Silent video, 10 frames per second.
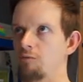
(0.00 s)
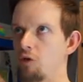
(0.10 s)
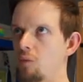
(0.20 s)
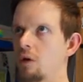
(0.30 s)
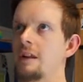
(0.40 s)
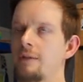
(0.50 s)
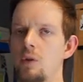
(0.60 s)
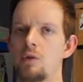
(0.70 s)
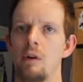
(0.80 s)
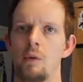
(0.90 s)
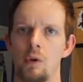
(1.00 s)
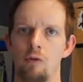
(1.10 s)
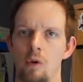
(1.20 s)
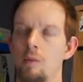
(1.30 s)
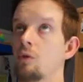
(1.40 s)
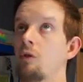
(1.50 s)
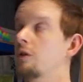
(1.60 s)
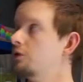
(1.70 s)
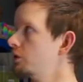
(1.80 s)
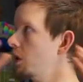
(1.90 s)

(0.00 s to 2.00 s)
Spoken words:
room in the future, I'll do a room tour and just